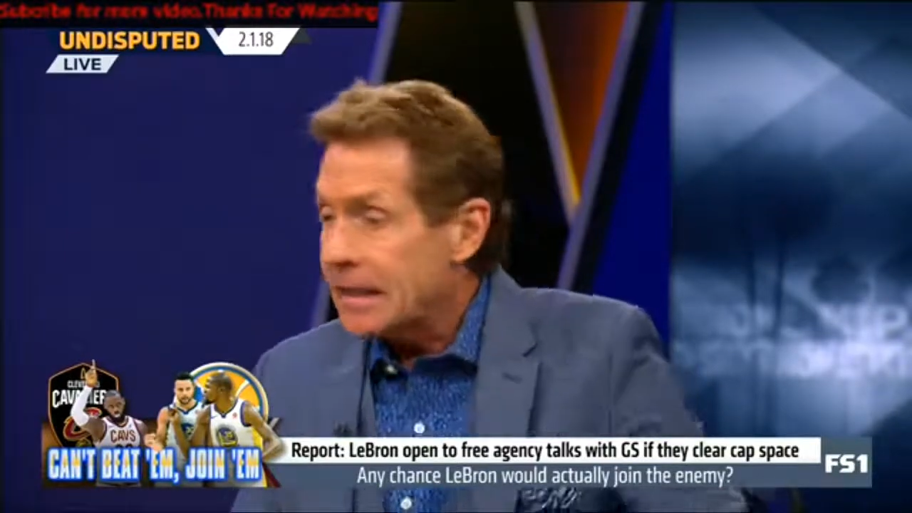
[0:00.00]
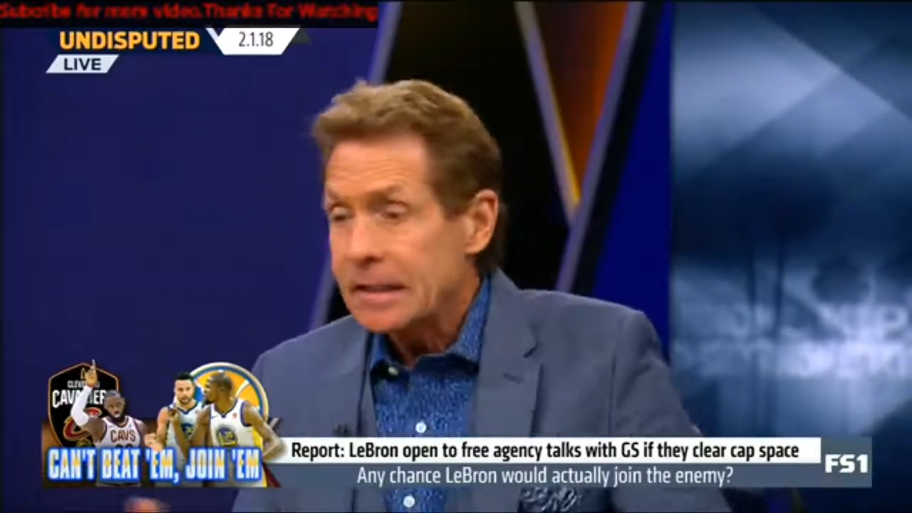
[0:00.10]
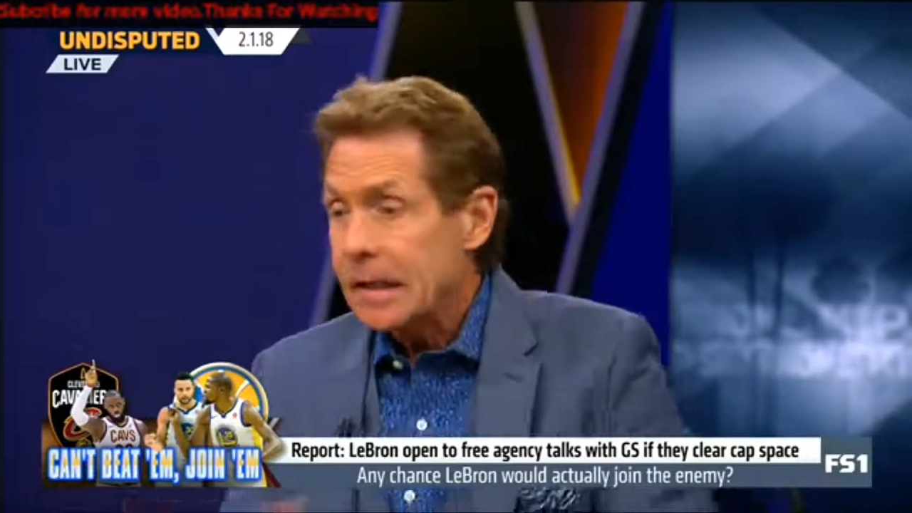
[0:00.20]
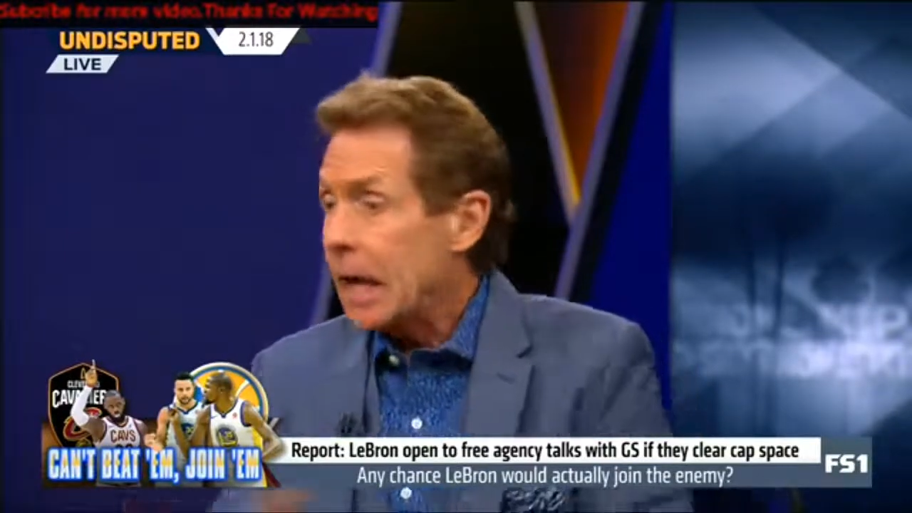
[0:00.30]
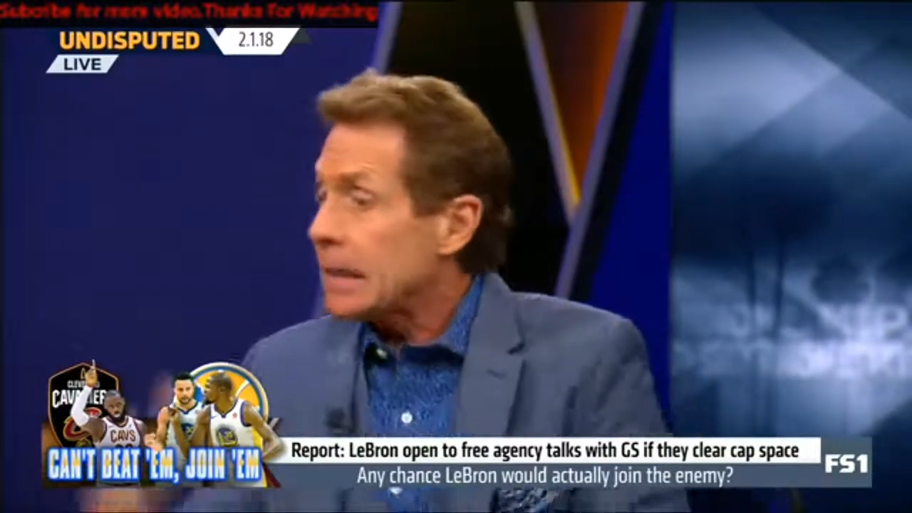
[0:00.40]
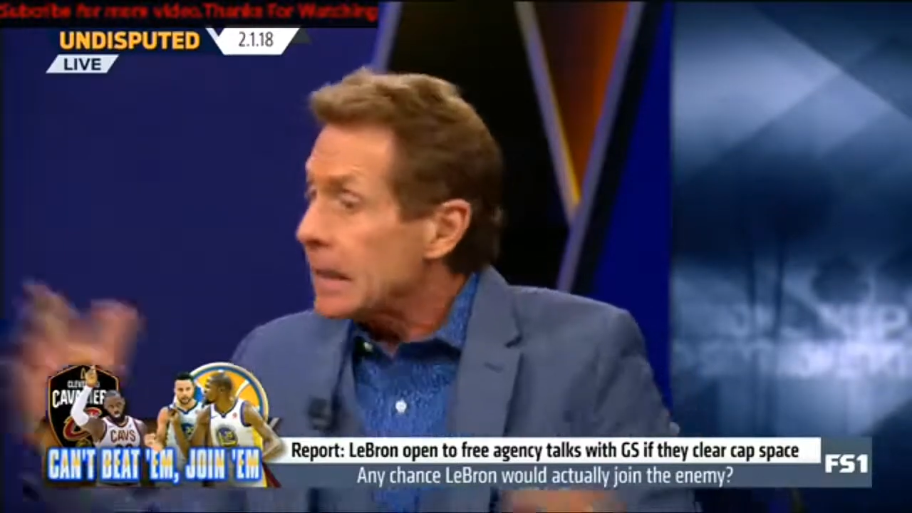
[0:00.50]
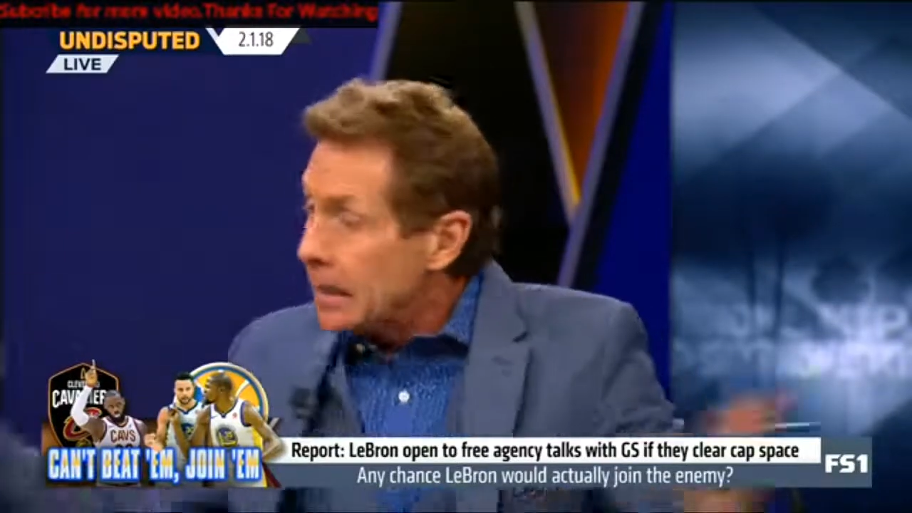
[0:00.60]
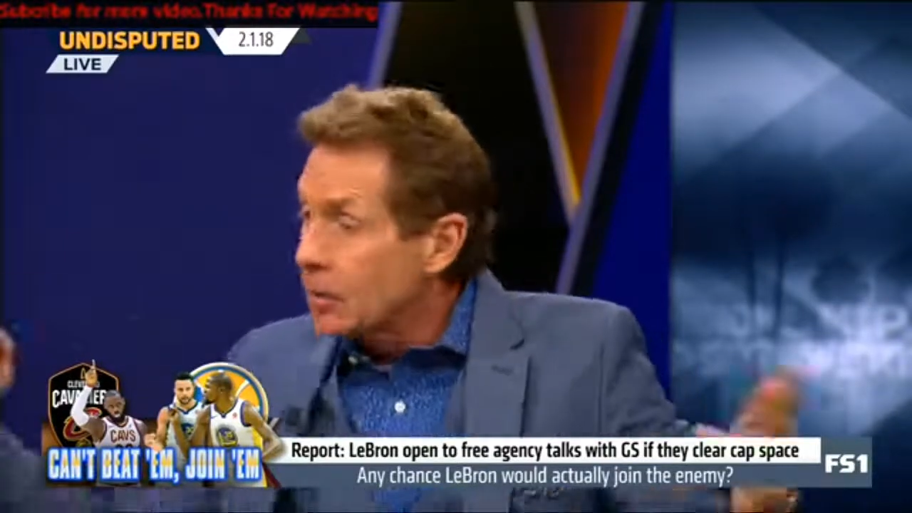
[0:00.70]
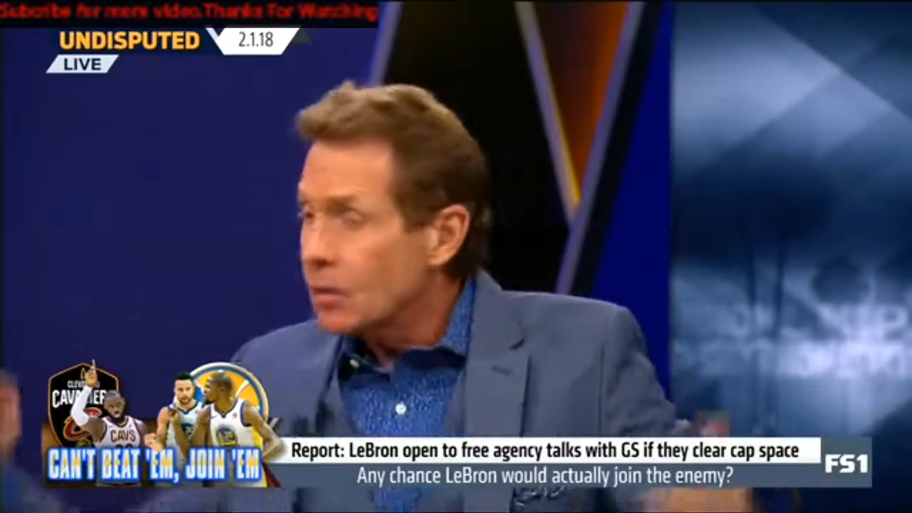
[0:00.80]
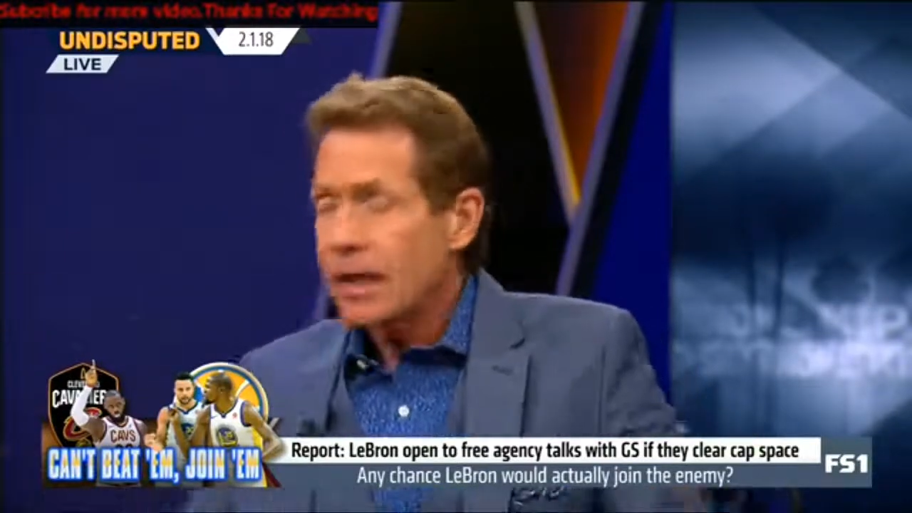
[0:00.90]
I did not
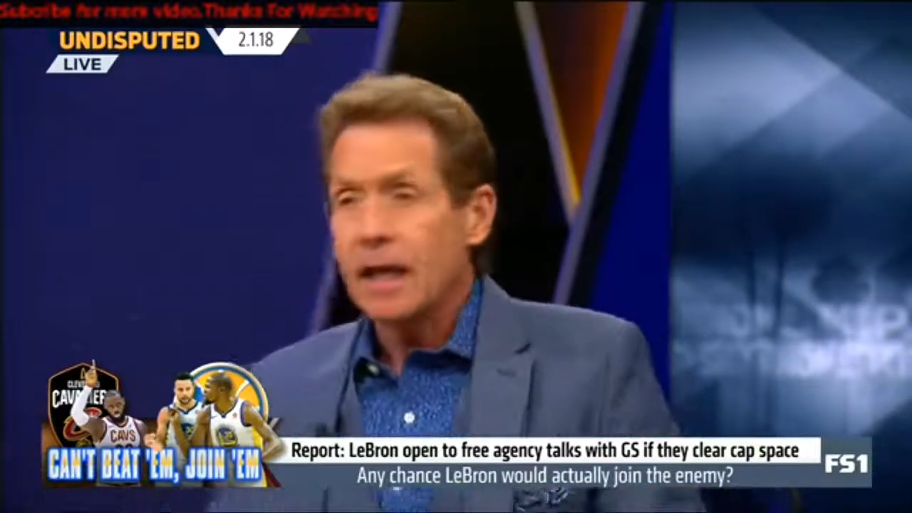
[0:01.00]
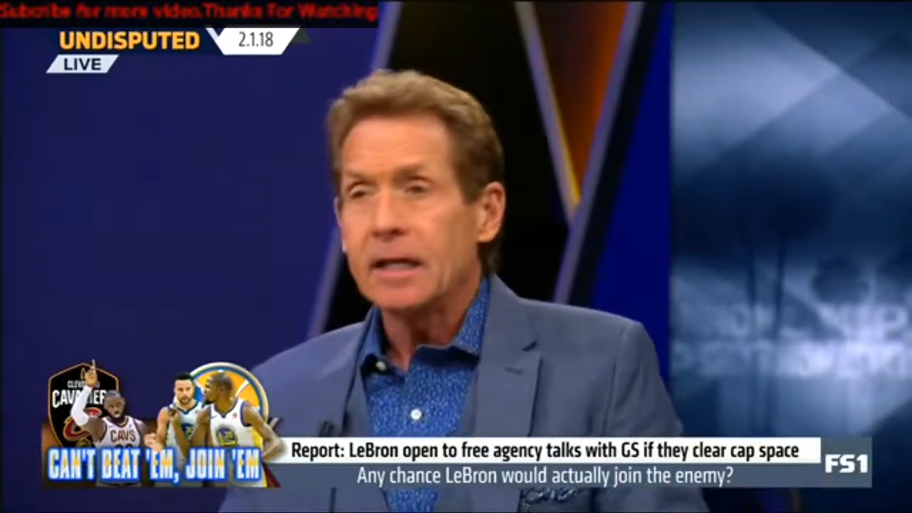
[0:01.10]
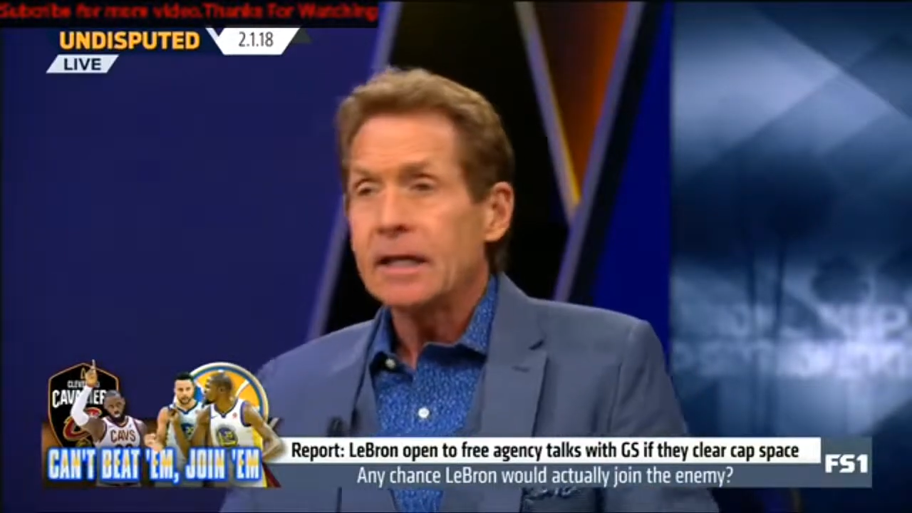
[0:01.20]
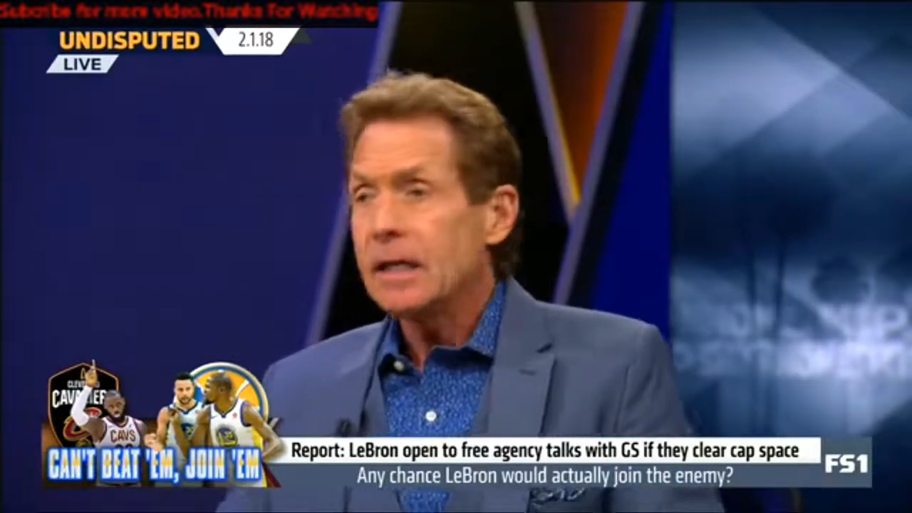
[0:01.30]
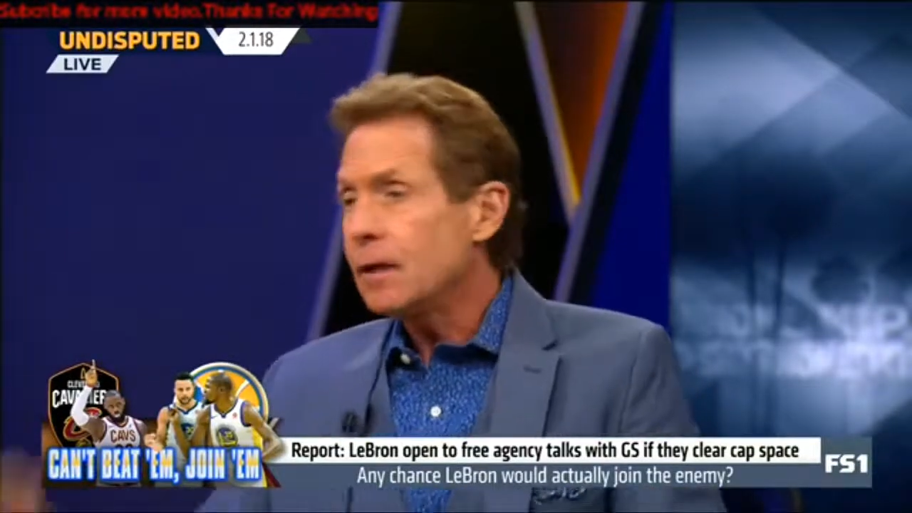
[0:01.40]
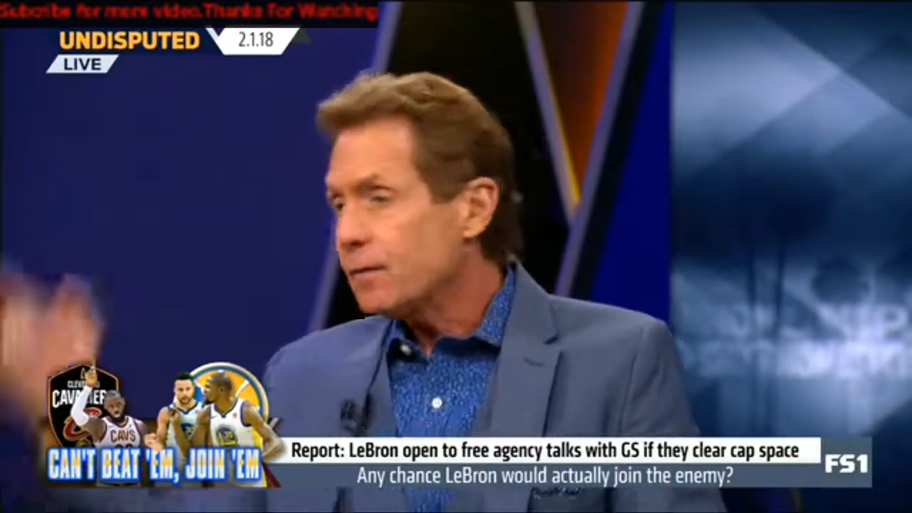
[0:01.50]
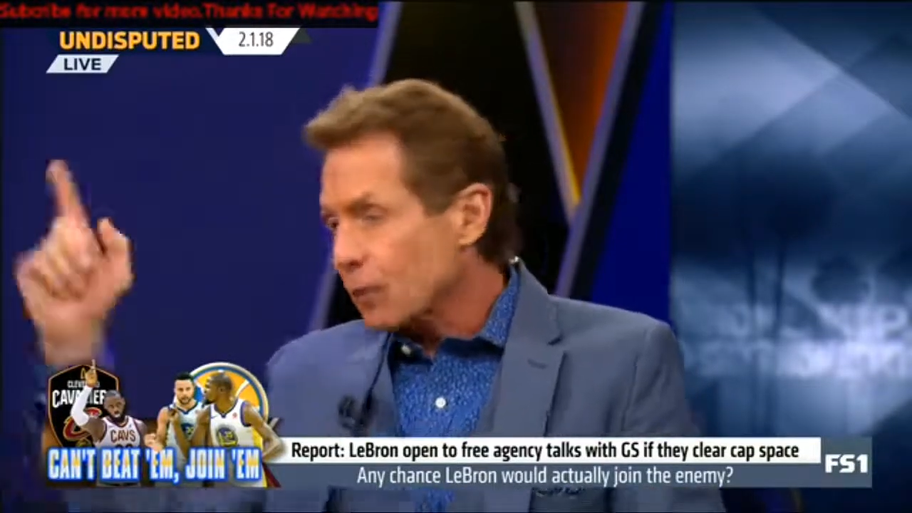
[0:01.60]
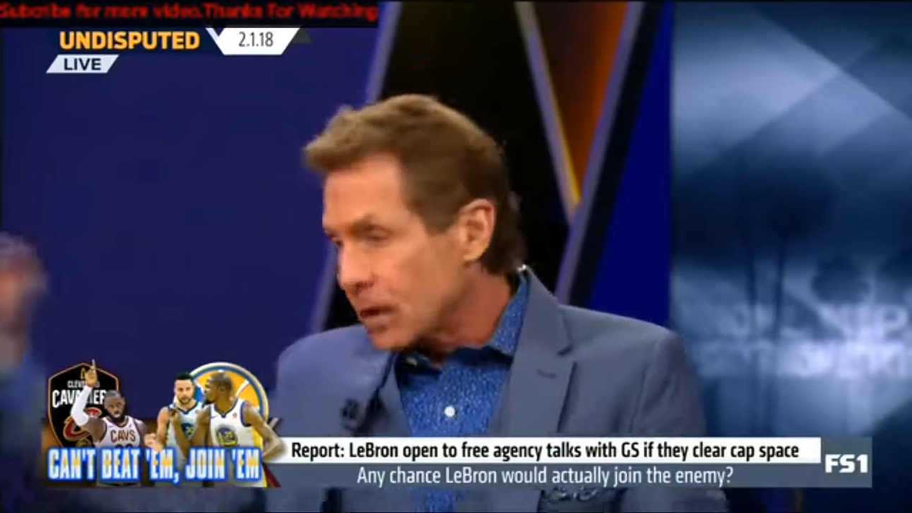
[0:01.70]
kill KD